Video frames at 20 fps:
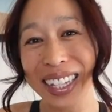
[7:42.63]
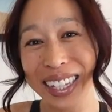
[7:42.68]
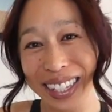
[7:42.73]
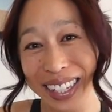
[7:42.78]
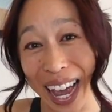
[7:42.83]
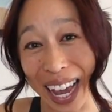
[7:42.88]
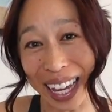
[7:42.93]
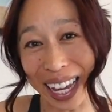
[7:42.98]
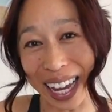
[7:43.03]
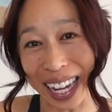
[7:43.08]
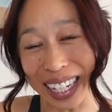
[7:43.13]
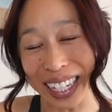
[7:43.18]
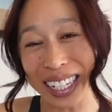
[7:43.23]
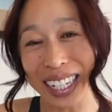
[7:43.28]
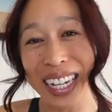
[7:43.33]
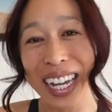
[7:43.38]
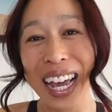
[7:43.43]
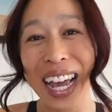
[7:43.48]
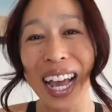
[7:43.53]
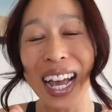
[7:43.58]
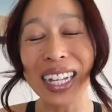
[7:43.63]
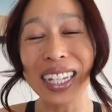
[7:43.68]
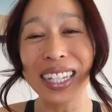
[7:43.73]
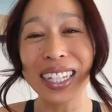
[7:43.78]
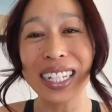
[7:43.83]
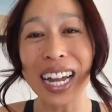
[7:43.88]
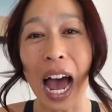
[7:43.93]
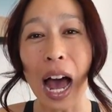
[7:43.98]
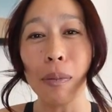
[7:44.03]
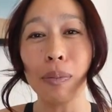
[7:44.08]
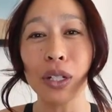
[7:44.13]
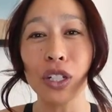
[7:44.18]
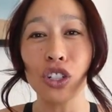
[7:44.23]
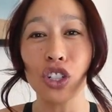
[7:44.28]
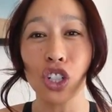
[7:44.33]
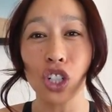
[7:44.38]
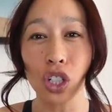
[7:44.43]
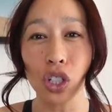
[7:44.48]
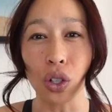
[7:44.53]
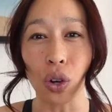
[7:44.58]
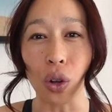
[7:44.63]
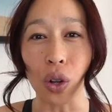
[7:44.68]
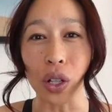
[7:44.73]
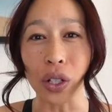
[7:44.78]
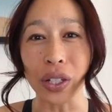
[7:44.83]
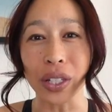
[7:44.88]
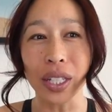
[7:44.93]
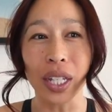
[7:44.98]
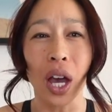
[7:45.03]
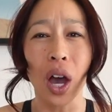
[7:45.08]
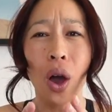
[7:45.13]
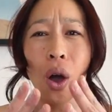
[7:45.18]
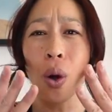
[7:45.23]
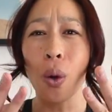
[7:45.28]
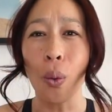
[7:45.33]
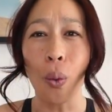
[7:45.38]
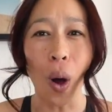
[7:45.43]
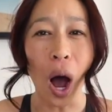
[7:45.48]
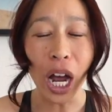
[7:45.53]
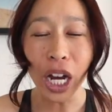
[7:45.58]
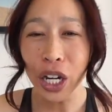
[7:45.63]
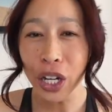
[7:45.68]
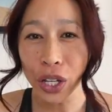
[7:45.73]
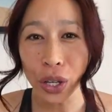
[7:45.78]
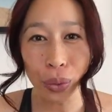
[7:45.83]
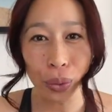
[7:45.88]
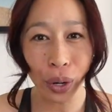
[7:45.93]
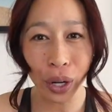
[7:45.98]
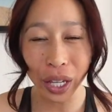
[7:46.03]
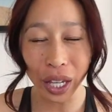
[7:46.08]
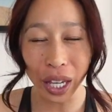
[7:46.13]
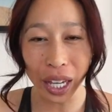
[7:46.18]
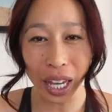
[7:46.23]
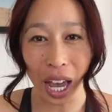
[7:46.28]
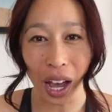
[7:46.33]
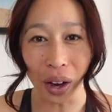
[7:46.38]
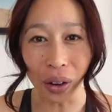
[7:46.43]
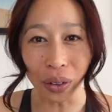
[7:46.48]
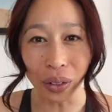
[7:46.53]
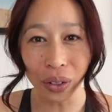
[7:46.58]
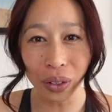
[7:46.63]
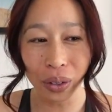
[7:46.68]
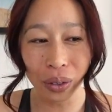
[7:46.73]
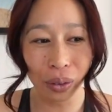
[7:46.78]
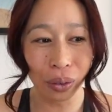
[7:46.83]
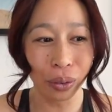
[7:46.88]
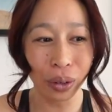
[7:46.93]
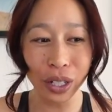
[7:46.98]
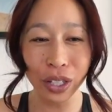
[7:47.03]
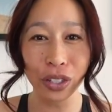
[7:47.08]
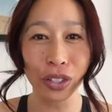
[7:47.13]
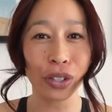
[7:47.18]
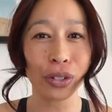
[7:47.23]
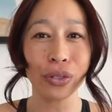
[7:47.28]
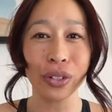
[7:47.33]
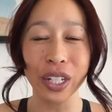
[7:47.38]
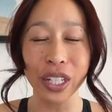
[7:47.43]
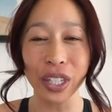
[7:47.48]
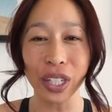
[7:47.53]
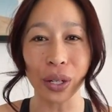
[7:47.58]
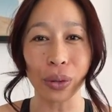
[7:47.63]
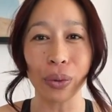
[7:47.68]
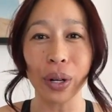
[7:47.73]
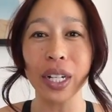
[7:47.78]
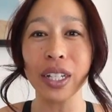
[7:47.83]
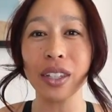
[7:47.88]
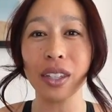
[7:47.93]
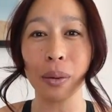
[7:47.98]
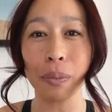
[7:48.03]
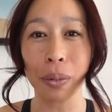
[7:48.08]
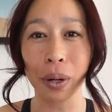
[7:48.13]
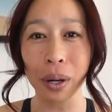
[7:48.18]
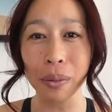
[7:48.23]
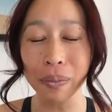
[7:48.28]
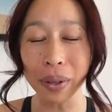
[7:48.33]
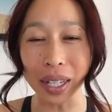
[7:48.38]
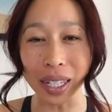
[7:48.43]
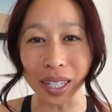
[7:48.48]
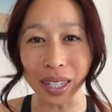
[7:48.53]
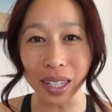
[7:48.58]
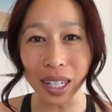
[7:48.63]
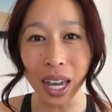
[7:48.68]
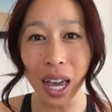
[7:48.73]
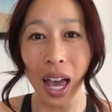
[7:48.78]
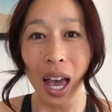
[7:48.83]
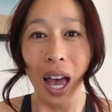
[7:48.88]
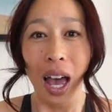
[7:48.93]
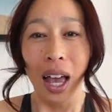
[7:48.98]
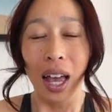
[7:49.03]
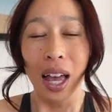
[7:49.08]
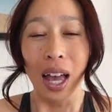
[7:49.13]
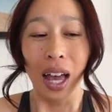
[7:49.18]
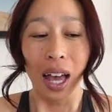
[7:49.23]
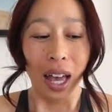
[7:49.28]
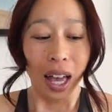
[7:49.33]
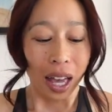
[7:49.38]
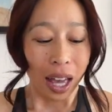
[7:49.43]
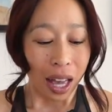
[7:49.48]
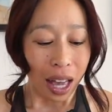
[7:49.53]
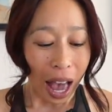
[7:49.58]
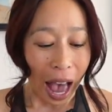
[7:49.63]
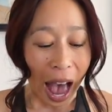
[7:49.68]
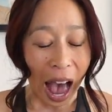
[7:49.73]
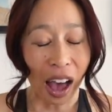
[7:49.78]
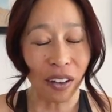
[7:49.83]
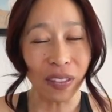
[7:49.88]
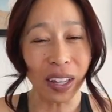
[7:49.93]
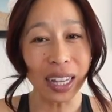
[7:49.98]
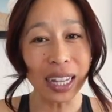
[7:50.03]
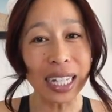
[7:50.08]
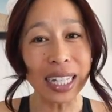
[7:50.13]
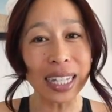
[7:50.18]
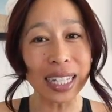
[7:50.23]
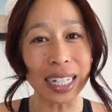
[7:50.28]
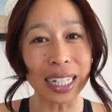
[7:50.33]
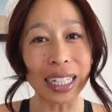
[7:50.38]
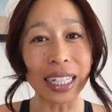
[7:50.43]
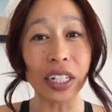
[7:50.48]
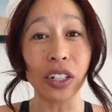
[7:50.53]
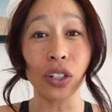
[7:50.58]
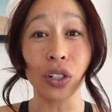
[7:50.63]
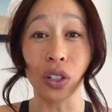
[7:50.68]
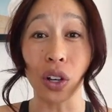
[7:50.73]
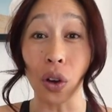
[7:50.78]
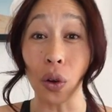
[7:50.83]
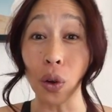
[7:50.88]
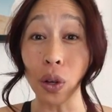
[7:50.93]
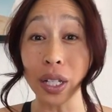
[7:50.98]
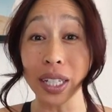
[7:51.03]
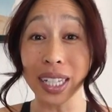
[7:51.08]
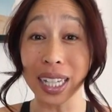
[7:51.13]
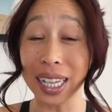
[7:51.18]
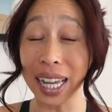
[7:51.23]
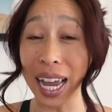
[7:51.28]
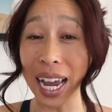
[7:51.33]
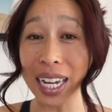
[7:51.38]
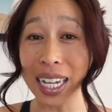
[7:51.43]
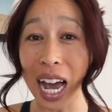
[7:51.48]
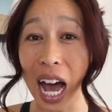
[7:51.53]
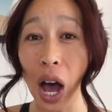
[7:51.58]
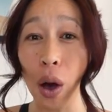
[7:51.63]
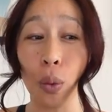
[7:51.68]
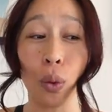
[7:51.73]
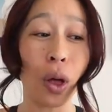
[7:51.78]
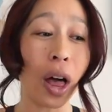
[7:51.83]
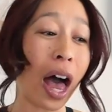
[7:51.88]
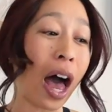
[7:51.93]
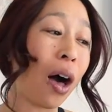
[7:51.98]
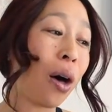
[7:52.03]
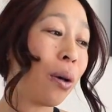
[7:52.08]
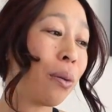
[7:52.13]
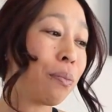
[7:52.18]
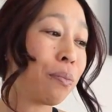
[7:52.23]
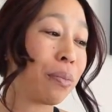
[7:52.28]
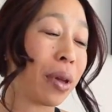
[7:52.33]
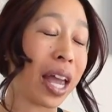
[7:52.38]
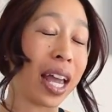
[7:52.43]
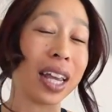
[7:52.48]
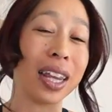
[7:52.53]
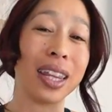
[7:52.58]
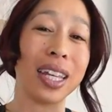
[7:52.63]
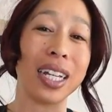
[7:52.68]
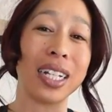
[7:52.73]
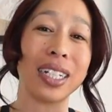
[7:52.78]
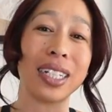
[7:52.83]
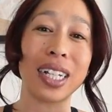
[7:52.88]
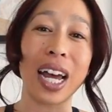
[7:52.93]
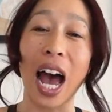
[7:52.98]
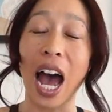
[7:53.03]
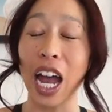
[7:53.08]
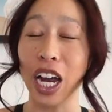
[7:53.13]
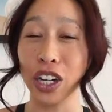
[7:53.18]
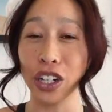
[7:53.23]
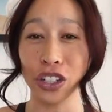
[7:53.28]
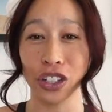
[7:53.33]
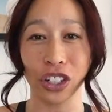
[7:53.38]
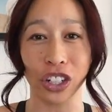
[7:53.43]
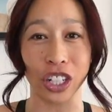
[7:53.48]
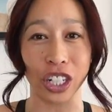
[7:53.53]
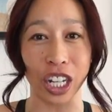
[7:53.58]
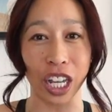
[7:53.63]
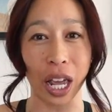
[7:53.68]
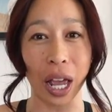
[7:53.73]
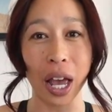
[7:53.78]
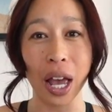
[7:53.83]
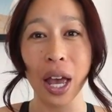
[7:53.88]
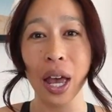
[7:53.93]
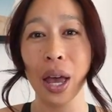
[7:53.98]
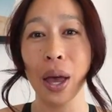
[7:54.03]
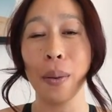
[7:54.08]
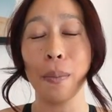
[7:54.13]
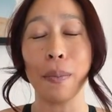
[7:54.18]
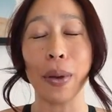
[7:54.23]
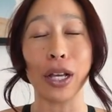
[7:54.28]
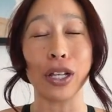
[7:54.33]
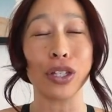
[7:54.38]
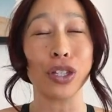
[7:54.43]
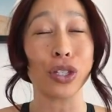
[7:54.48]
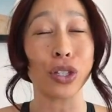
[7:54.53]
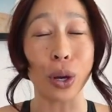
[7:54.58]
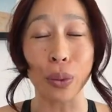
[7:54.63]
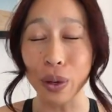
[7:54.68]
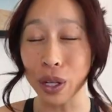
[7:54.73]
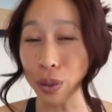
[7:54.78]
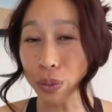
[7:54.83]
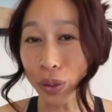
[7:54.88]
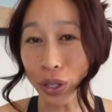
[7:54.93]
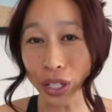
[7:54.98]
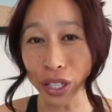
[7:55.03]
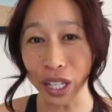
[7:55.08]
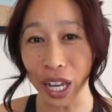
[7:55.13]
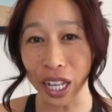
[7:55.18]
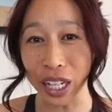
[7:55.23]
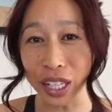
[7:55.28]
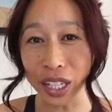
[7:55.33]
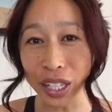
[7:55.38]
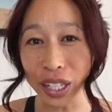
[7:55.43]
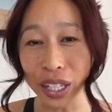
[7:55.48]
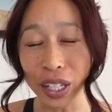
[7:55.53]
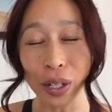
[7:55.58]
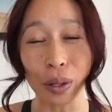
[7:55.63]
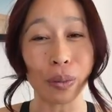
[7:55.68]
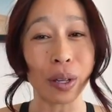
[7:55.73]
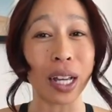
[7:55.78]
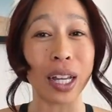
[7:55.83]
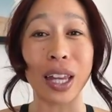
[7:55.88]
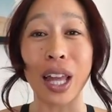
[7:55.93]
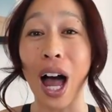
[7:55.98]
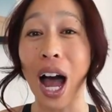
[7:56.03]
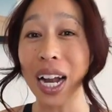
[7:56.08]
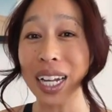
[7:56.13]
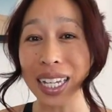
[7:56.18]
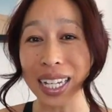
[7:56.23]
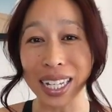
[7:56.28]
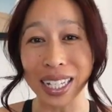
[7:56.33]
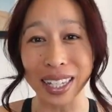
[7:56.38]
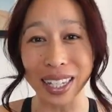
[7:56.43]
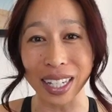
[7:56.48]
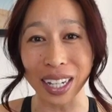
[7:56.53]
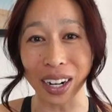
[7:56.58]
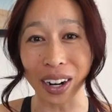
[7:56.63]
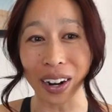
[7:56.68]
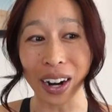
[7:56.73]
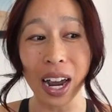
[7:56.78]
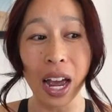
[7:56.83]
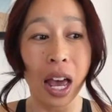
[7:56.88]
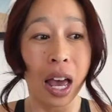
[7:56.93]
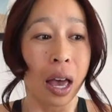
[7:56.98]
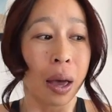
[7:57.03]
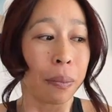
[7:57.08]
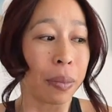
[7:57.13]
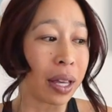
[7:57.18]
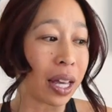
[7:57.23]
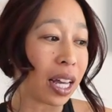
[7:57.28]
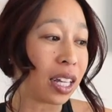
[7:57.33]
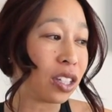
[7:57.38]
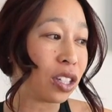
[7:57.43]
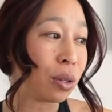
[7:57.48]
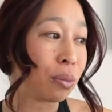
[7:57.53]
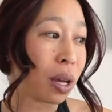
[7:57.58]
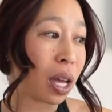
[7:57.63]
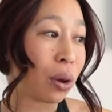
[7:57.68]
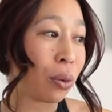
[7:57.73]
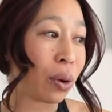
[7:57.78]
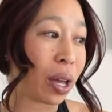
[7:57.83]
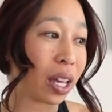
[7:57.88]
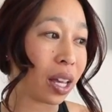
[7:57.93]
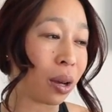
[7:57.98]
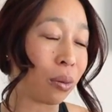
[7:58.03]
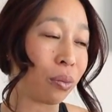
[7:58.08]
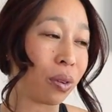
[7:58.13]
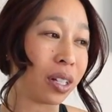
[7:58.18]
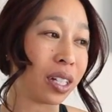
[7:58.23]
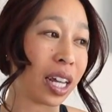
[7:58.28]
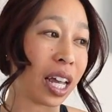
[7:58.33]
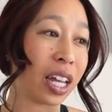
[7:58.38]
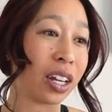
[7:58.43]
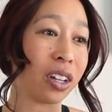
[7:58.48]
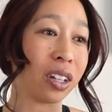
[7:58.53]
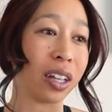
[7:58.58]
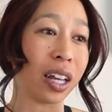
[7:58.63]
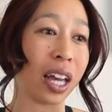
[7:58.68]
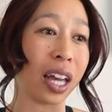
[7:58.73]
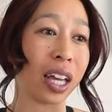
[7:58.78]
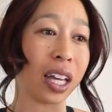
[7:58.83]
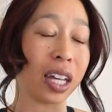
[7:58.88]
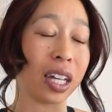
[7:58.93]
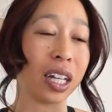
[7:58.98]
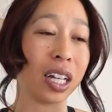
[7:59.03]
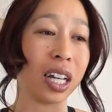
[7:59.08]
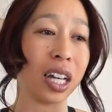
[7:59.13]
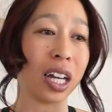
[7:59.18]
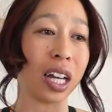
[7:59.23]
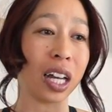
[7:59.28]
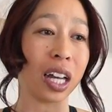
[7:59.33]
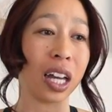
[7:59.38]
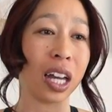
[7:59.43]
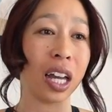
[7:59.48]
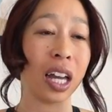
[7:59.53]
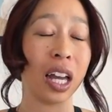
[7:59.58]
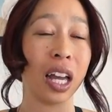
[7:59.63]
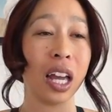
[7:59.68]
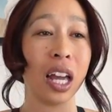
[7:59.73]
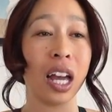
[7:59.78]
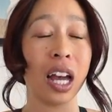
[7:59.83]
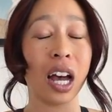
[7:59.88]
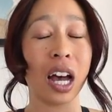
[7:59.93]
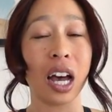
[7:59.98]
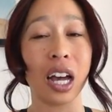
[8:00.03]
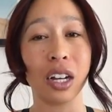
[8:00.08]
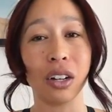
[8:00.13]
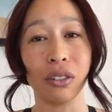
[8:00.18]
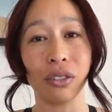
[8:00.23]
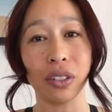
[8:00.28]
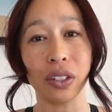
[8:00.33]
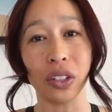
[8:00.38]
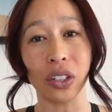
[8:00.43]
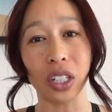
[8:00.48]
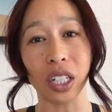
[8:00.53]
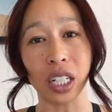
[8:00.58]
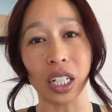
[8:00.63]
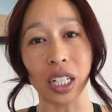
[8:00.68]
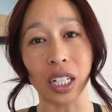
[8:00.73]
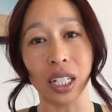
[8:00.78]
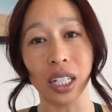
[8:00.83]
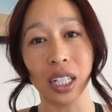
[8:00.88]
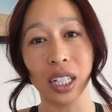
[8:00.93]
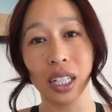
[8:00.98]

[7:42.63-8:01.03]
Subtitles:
Second, establish your goals. Why are you working out? What's the reason? What is the purpose? Having these clear goals laid out will help make the entire journey make so much more sense. It'll be a lot easier because you might wake up one day and you're like, ugh, I don't feel good.